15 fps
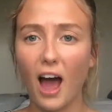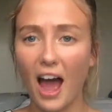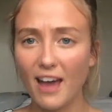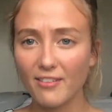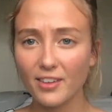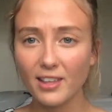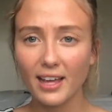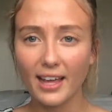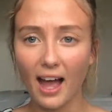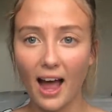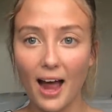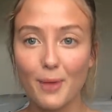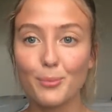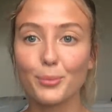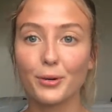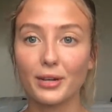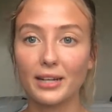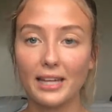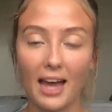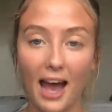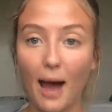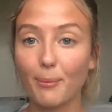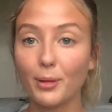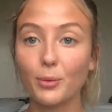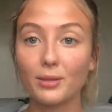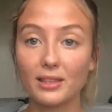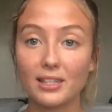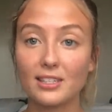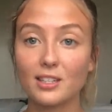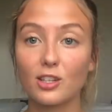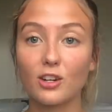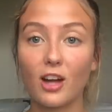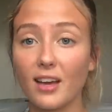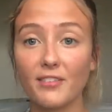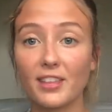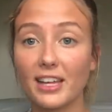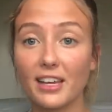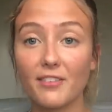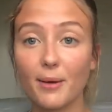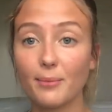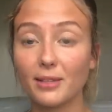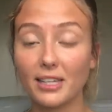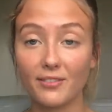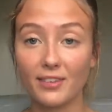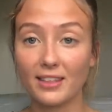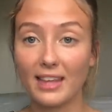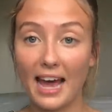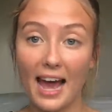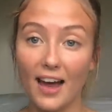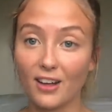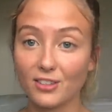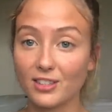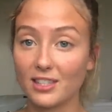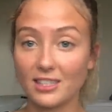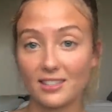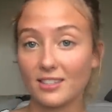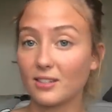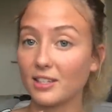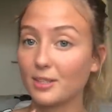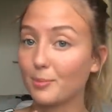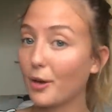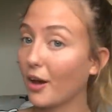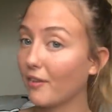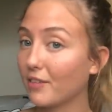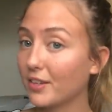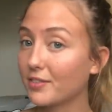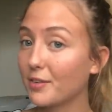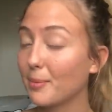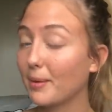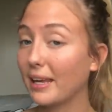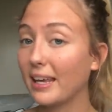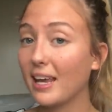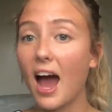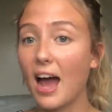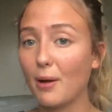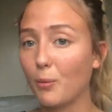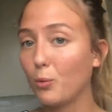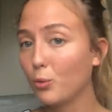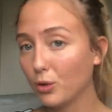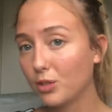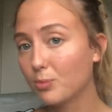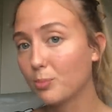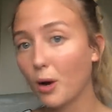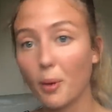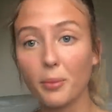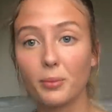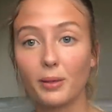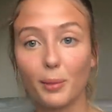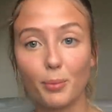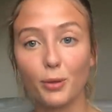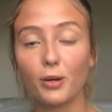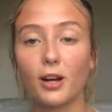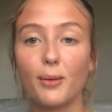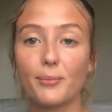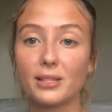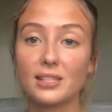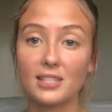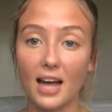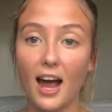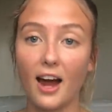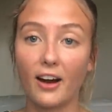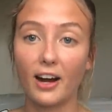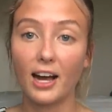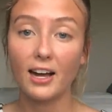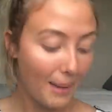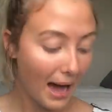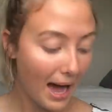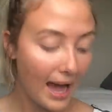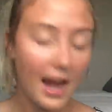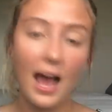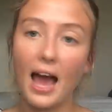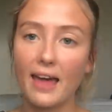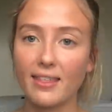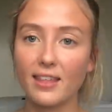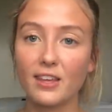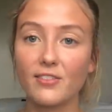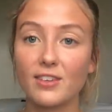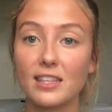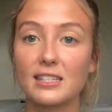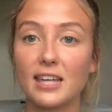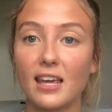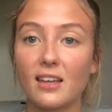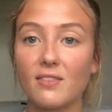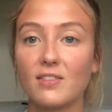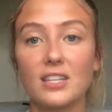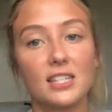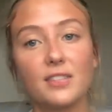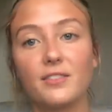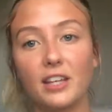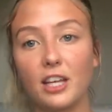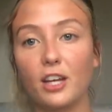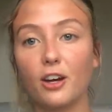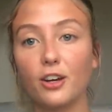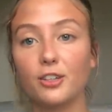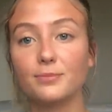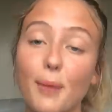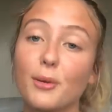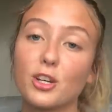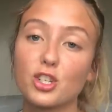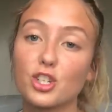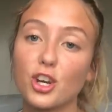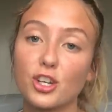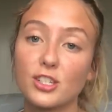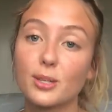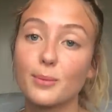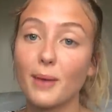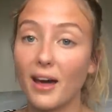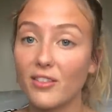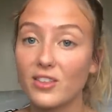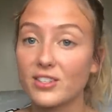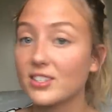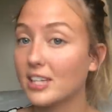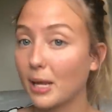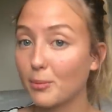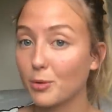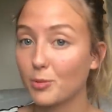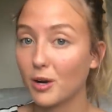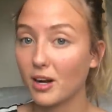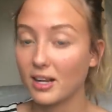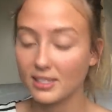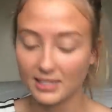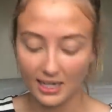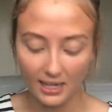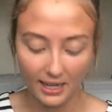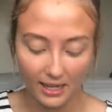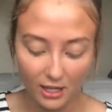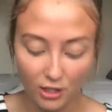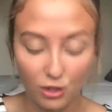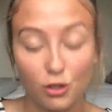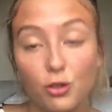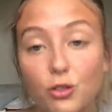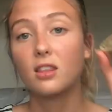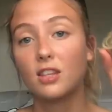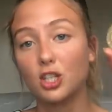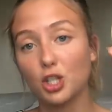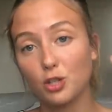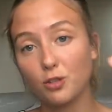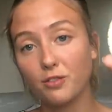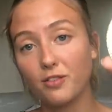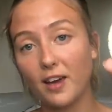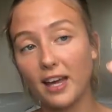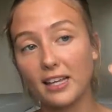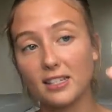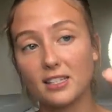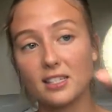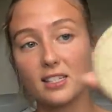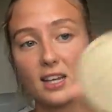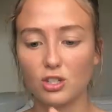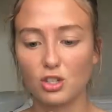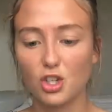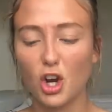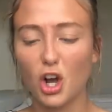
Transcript: I feel like I'm pretty happy with this look. I feel like if I'm leaving the house, this is perfect for me. I would probably put on mascara, but I think for the sake of this video, I'm gonna show you some other staple products that I use. The Too Faced,